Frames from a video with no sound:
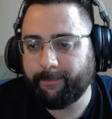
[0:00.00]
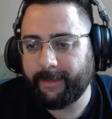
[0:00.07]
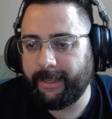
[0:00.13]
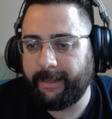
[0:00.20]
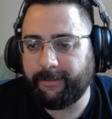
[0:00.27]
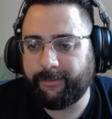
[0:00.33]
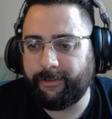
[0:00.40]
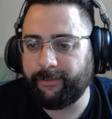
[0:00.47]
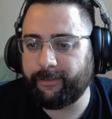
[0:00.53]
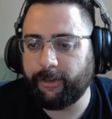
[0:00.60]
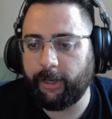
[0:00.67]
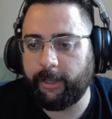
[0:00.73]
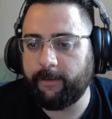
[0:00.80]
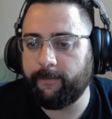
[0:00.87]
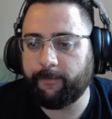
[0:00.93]
it's just
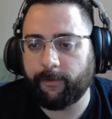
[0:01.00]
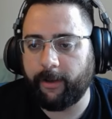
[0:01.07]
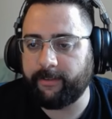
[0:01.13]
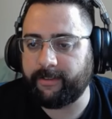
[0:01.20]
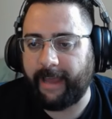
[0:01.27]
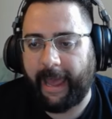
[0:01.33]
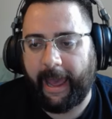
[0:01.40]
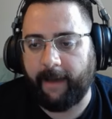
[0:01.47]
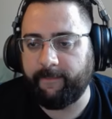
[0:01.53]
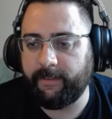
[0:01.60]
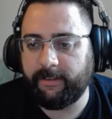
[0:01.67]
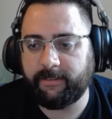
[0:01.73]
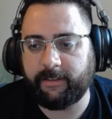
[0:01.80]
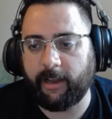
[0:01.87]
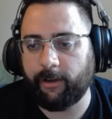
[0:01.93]
good for us to have
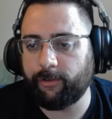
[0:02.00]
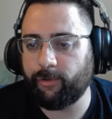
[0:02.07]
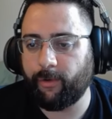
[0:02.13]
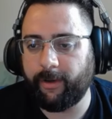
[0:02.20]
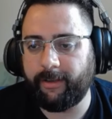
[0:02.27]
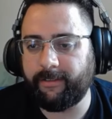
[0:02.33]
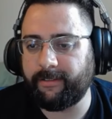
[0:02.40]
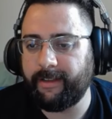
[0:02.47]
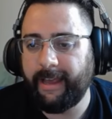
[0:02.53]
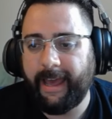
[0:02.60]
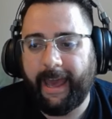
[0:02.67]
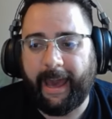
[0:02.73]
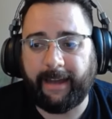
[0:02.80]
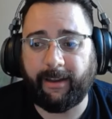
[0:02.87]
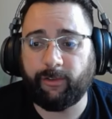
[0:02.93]
these territories.
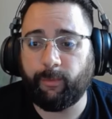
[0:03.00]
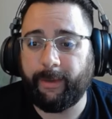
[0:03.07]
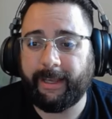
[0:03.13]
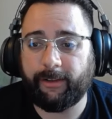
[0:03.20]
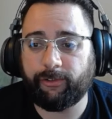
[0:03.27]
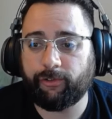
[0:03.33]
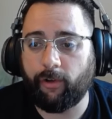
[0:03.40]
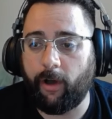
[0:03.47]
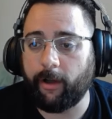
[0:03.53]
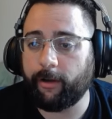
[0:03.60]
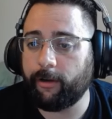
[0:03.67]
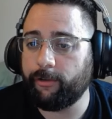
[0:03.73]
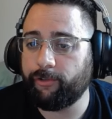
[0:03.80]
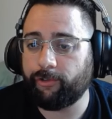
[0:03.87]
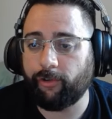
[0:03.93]
And as we get
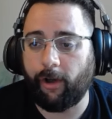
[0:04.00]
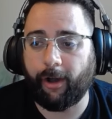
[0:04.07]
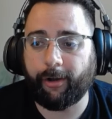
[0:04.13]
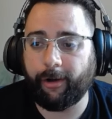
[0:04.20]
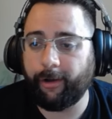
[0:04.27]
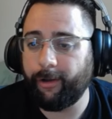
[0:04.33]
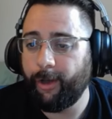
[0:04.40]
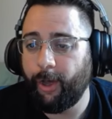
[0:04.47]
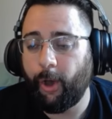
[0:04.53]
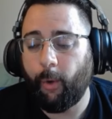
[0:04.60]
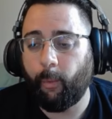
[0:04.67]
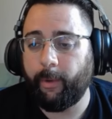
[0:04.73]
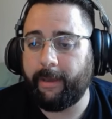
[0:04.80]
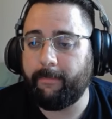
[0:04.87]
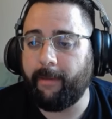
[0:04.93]
stronger and stronger,
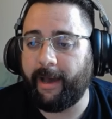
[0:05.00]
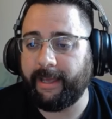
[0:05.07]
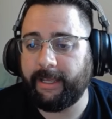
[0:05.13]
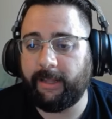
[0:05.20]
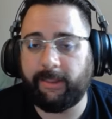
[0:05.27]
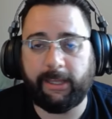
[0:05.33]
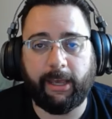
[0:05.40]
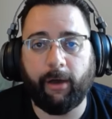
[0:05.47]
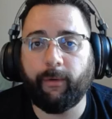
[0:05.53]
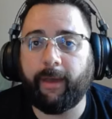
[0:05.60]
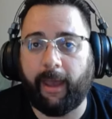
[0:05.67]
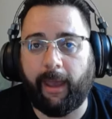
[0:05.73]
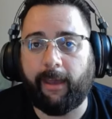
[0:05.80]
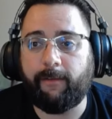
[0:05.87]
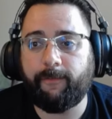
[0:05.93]
we might get the
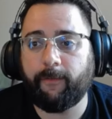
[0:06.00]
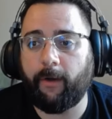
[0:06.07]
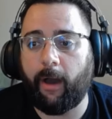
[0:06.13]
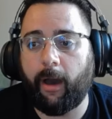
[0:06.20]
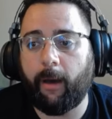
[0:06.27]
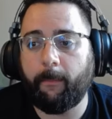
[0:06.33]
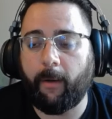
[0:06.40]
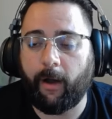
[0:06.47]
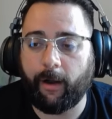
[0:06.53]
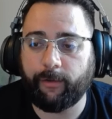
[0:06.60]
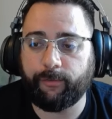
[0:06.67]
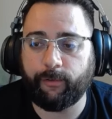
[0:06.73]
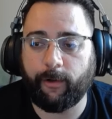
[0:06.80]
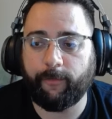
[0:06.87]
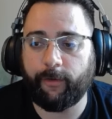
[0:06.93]
okay from
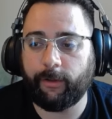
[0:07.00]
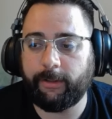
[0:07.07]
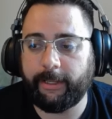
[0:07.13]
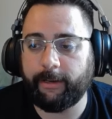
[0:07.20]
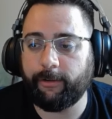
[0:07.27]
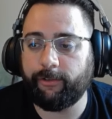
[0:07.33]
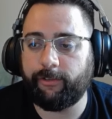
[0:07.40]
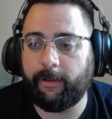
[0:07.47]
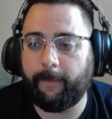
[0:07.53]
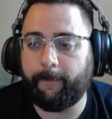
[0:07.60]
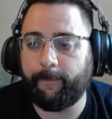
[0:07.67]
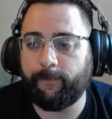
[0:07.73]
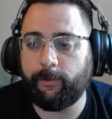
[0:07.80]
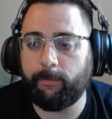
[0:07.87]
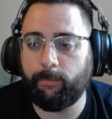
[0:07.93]
our server
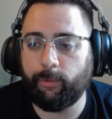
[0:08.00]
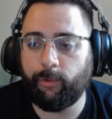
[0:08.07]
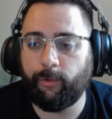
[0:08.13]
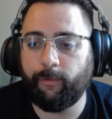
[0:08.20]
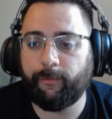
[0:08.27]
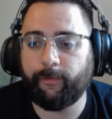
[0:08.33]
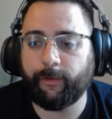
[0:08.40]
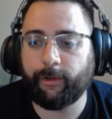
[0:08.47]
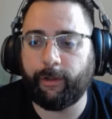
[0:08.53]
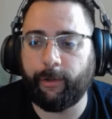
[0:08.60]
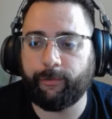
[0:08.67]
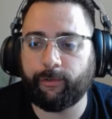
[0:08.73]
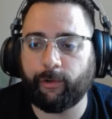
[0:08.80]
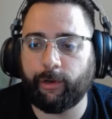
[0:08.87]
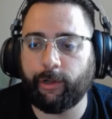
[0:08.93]
leadership to move
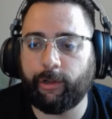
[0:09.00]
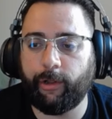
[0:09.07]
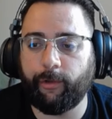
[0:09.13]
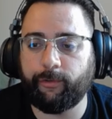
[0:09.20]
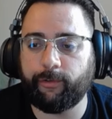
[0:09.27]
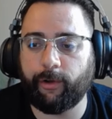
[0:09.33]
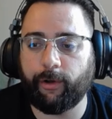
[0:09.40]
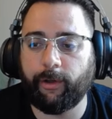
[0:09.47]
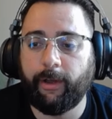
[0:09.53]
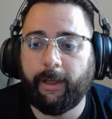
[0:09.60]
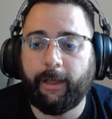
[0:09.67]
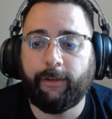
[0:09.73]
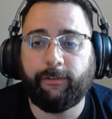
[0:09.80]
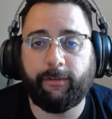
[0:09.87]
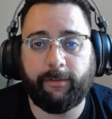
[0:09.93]
closer and closer
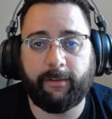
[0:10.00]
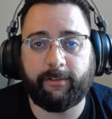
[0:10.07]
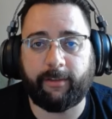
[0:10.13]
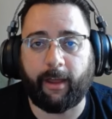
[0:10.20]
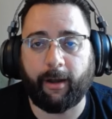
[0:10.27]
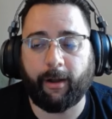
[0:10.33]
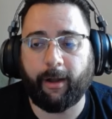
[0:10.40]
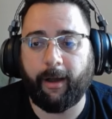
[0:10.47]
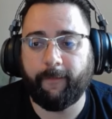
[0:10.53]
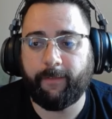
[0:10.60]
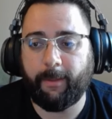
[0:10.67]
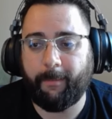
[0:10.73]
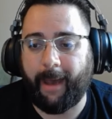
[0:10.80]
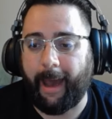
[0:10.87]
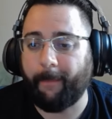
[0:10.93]
to the center
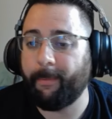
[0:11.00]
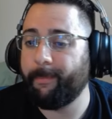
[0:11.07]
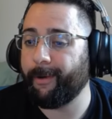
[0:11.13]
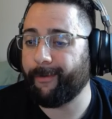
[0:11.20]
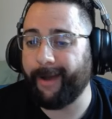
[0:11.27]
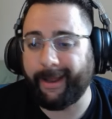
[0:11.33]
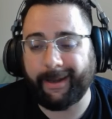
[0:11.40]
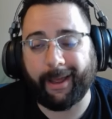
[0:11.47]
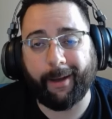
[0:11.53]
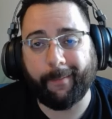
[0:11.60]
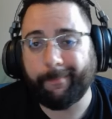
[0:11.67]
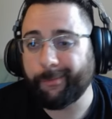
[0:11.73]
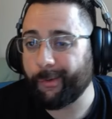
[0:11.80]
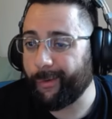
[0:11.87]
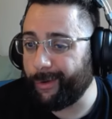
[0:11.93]
of the map. But right
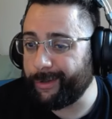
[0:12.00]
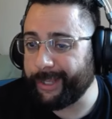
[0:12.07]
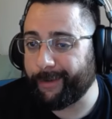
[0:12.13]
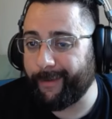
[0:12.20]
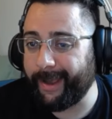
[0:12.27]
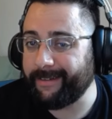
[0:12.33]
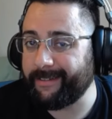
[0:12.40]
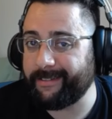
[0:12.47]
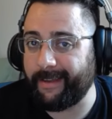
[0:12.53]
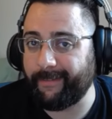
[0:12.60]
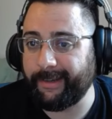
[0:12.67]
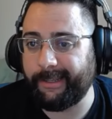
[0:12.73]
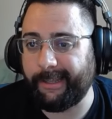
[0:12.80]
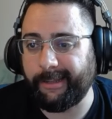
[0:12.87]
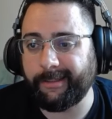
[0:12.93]
now, we're only ranked
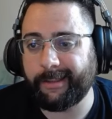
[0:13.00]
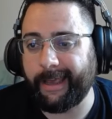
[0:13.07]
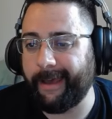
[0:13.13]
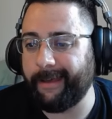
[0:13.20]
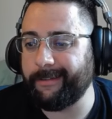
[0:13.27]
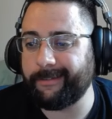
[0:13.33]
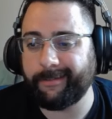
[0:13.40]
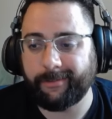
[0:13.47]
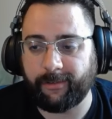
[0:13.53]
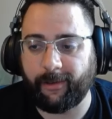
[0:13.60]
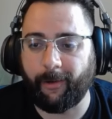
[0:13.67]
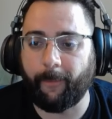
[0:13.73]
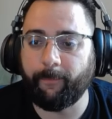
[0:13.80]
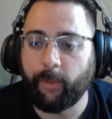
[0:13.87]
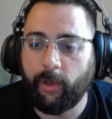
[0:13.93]
17th, guys.
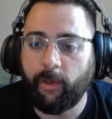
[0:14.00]
So